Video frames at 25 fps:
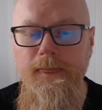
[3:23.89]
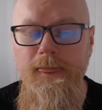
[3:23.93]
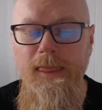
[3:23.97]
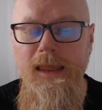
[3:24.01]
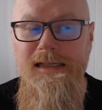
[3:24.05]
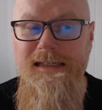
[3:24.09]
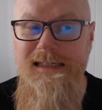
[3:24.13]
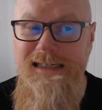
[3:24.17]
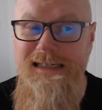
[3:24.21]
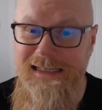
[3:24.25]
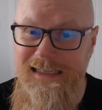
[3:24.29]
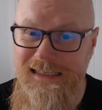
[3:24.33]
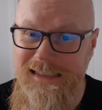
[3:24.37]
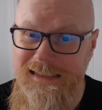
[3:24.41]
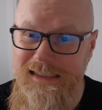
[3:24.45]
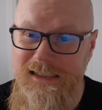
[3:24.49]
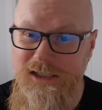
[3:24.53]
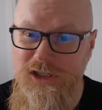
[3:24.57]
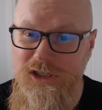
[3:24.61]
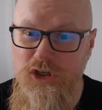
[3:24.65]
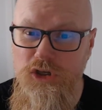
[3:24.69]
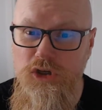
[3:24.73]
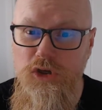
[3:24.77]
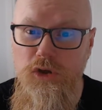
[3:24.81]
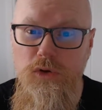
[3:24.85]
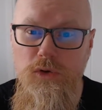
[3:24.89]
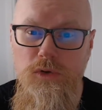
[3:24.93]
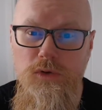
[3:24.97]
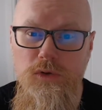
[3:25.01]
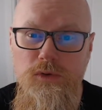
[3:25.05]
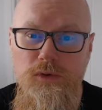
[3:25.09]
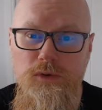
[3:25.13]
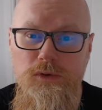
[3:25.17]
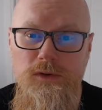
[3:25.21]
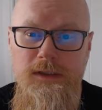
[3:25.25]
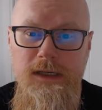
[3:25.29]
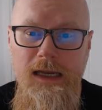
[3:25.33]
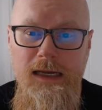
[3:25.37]
It's easy to
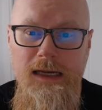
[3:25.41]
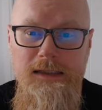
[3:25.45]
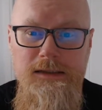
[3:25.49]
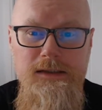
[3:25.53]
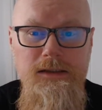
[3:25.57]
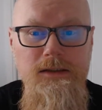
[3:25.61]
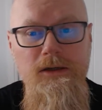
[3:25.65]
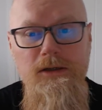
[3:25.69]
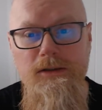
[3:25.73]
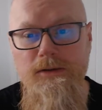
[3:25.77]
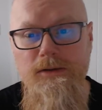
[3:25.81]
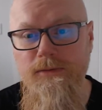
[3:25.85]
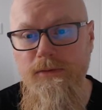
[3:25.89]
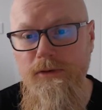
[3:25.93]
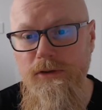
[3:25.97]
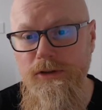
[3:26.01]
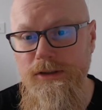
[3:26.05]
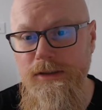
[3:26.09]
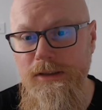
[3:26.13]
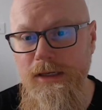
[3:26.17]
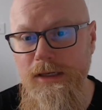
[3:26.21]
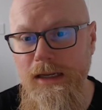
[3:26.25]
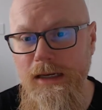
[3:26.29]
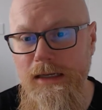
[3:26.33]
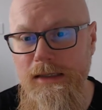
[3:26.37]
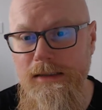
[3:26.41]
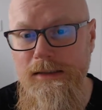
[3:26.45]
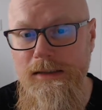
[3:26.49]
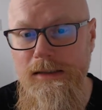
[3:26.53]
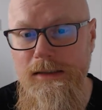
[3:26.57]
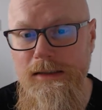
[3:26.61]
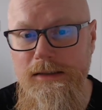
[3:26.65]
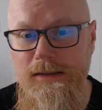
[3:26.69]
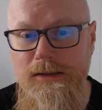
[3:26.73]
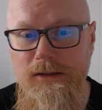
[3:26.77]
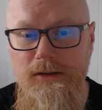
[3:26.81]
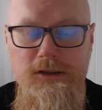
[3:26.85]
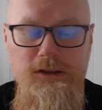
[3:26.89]
use, has some nice
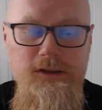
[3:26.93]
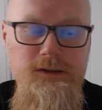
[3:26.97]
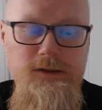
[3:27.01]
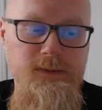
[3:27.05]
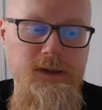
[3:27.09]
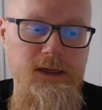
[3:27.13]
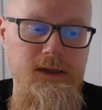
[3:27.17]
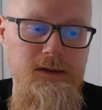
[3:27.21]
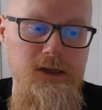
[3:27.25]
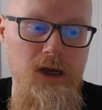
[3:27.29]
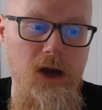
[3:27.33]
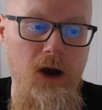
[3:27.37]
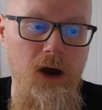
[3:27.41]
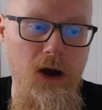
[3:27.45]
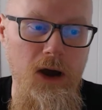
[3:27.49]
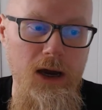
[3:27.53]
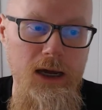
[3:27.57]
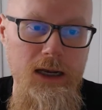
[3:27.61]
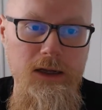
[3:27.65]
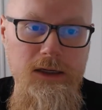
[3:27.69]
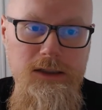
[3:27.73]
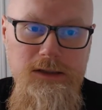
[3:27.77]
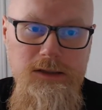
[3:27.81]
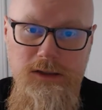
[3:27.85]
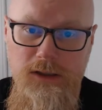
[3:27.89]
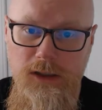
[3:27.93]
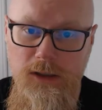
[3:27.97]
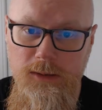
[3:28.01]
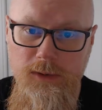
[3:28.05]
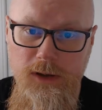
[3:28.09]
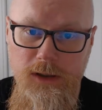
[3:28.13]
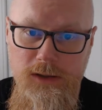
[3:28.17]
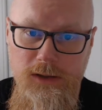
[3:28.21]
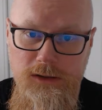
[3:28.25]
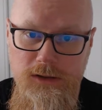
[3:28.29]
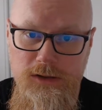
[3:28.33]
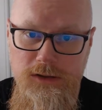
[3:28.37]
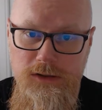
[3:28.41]
functionality such as being able to highlight certain
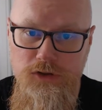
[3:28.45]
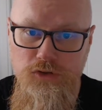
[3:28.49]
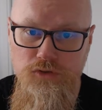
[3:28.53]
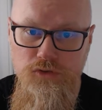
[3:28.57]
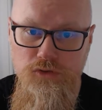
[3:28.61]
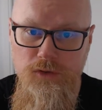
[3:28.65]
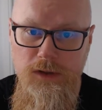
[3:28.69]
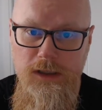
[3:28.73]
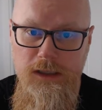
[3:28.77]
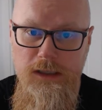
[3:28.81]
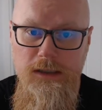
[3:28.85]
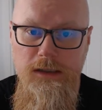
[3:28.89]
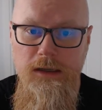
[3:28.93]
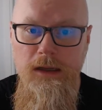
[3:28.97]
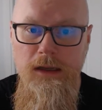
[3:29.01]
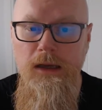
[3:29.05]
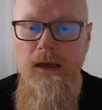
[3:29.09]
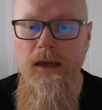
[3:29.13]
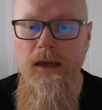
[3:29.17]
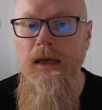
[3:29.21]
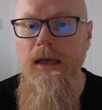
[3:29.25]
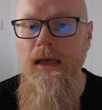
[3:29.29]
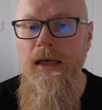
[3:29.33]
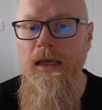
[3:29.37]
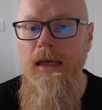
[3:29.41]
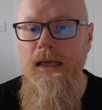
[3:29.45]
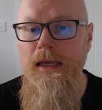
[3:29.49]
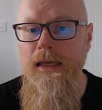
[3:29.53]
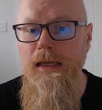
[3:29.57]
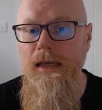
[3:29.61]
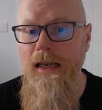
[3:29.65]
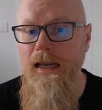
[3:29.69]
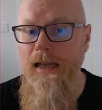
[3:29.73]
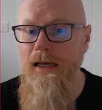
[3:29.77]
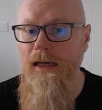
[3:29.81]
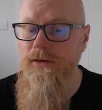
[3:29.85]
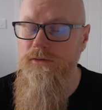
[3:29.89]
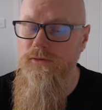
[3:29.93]
parts of the screen.
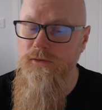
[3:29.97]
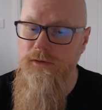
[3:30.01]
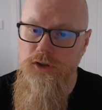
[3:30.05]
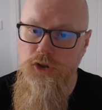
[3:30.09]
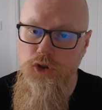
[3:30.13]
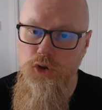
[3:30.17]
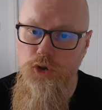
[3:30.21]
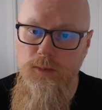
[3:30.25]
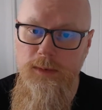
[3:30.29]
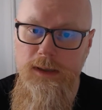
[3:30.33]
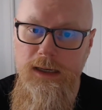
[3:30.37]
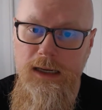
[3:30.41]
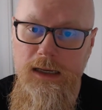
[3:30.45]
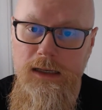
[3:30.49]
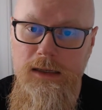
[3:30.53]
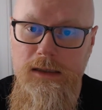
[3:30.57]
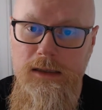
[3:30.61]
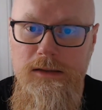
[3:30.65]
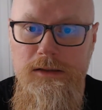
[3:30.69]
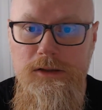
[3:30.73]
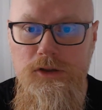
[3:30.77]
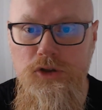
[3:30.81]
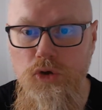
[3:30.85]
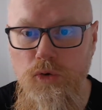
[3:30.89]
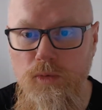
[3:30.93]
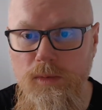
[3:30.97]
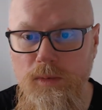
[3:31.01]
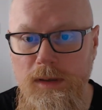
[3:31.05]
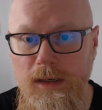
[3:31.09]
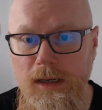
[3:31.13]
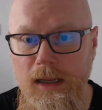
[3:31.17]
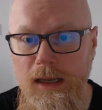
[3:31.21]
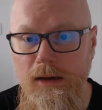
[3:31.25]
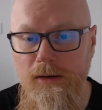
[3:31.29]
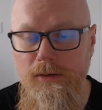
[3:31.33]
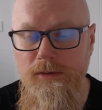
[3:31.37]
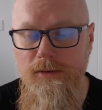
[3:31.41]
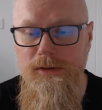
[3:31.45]
It allows for zooming in and zooming
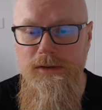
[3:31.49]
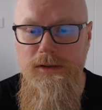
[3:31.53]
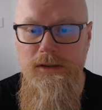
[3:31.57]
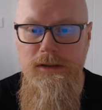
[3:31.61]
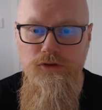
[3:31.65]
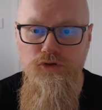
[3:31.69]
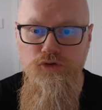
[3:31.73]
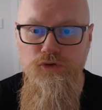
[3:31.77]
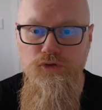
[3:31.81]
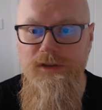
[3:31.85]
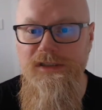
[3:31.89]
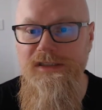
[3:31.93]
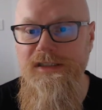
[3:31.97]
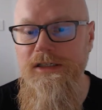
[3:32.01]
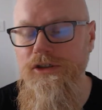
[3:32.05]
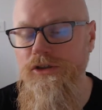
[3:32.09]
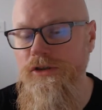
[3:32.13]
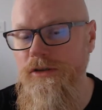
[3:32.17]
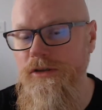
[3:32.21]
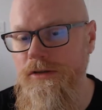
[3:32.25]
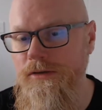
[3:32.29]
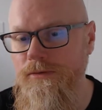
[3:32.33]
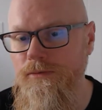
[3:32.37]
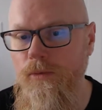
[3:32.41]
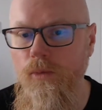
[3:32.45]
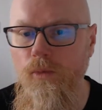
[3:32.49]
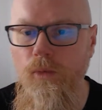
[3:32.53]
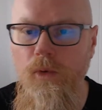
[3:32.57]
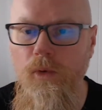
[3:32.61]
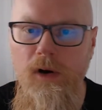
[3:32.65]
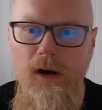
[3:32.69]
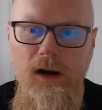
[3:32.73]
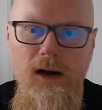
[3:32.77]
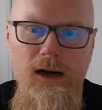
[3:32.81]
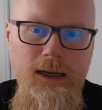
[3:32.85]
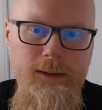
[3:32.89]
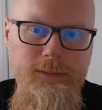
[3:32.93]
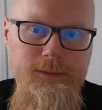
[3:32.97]
out and transitions from
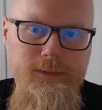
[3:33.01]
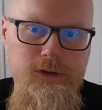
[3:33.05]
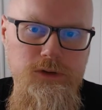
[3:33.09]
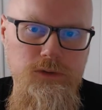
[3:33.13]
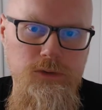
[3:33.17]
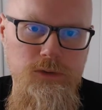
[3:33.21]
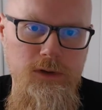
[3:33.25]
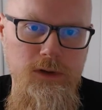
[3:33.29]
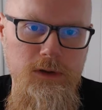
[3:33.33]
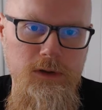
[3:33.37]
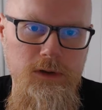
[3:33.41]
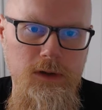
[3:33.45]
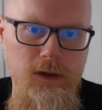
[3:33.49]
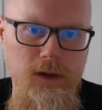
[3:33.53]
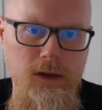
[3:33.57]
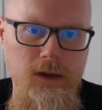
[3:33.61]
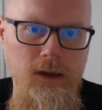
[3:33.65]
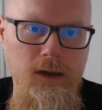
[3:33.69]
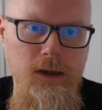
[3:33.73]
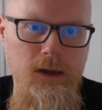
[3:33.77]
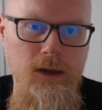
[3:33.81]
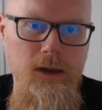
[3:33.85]
one clip to another.